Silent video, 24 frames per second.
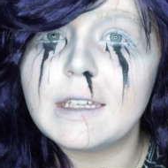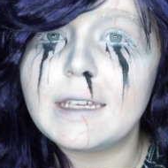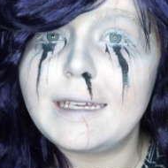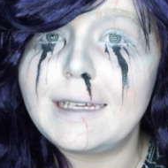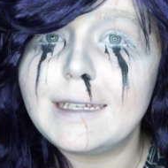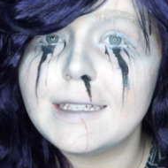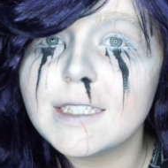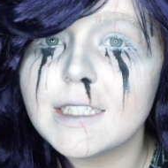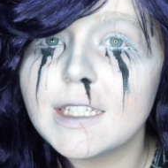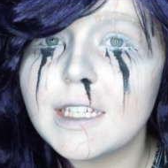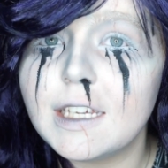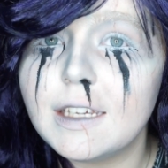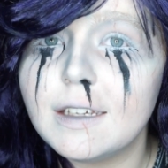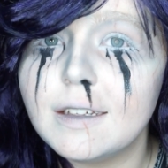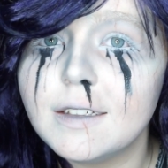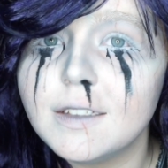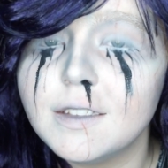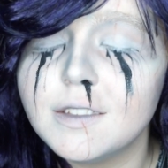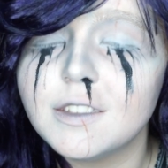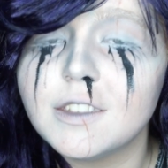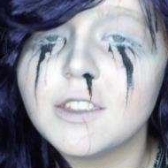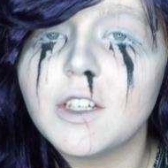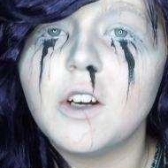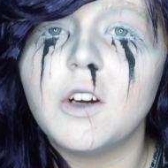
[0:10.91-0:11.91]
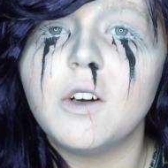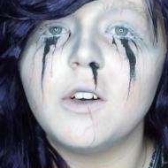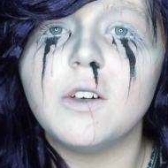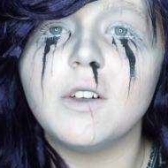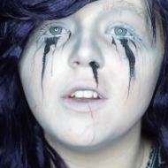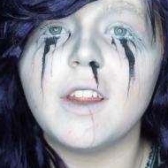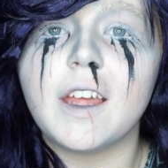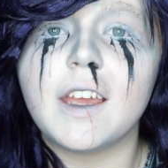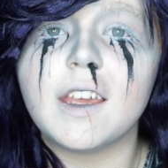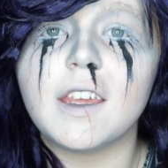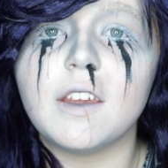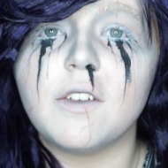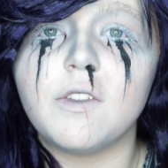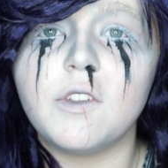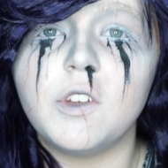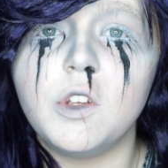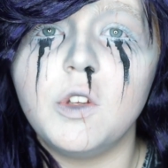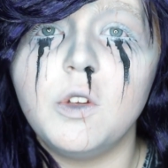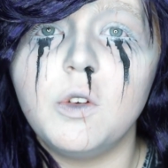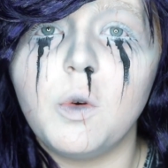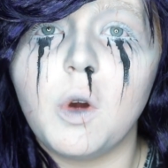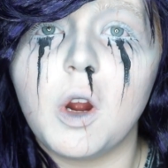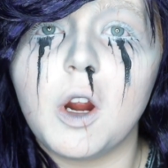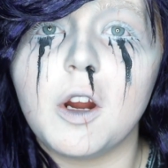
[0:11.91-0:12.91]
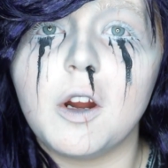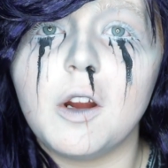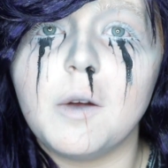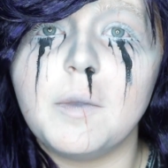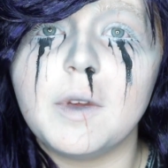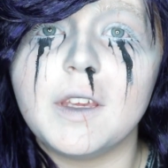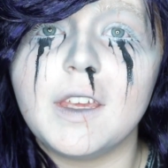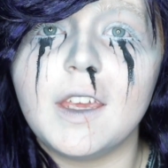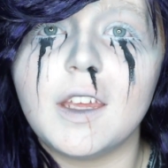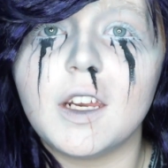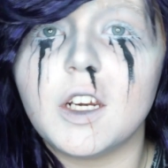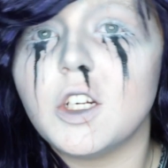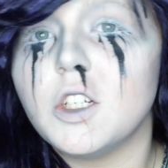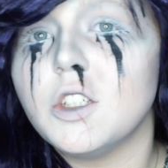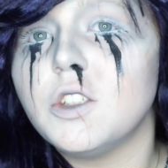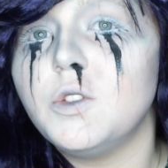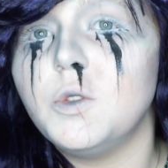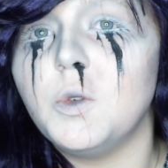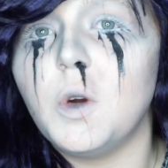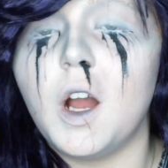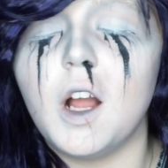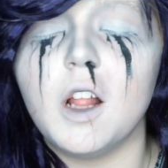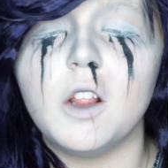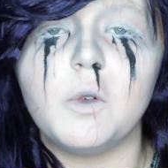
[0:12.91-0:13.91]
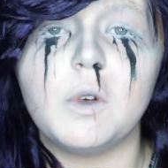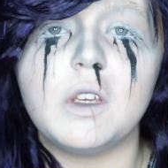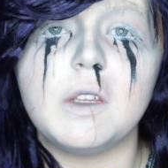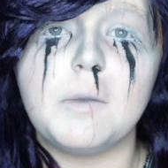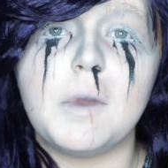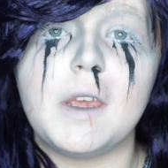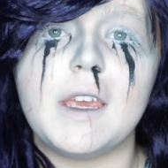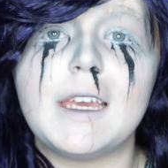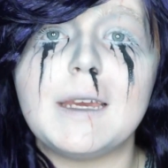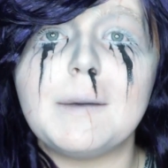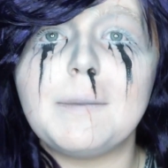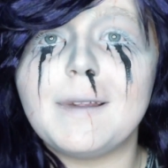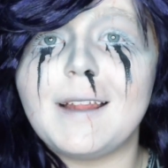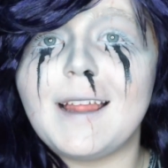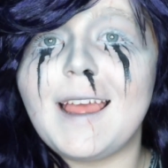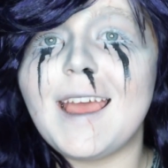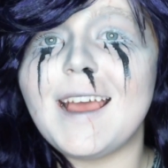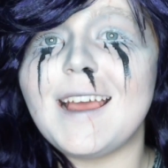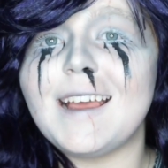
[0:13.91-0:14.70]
easy, so like if you are a beginner to Halloween makeup,